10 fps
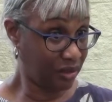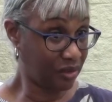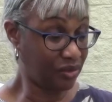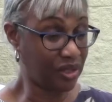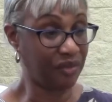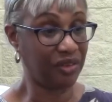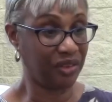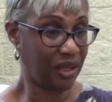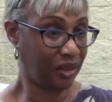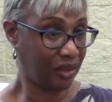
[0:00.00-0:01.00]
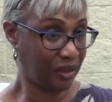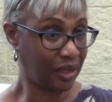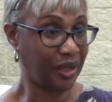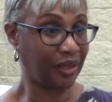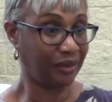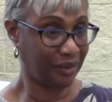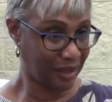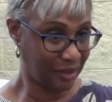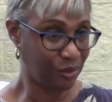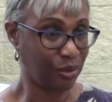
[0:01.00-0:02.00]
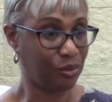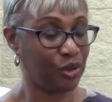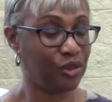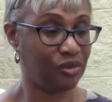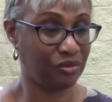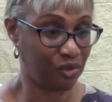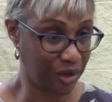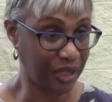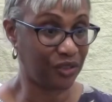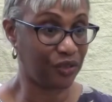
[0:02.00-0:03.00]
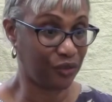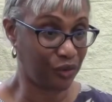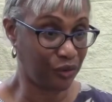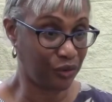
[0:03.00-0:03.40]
So 7th, 8th, and 9th, that's when we transferred.